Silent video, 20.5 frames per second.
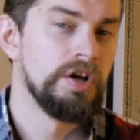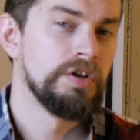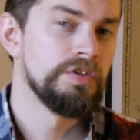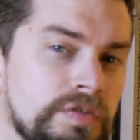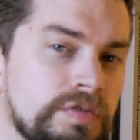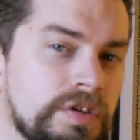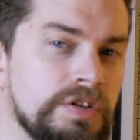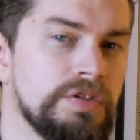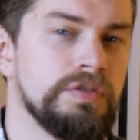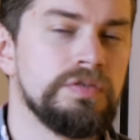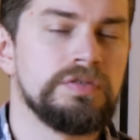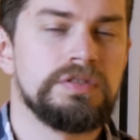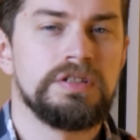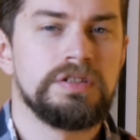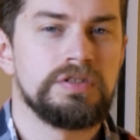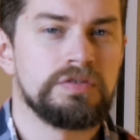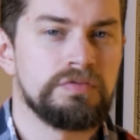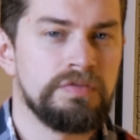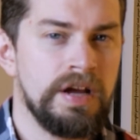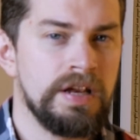you can use
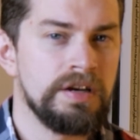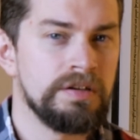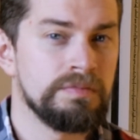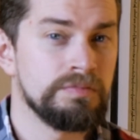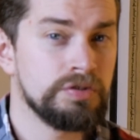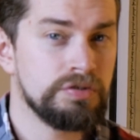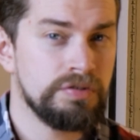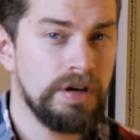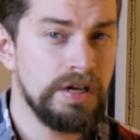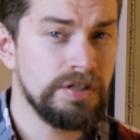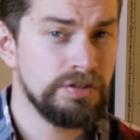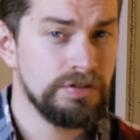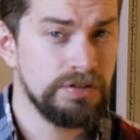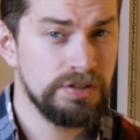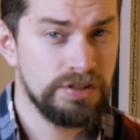these random treasure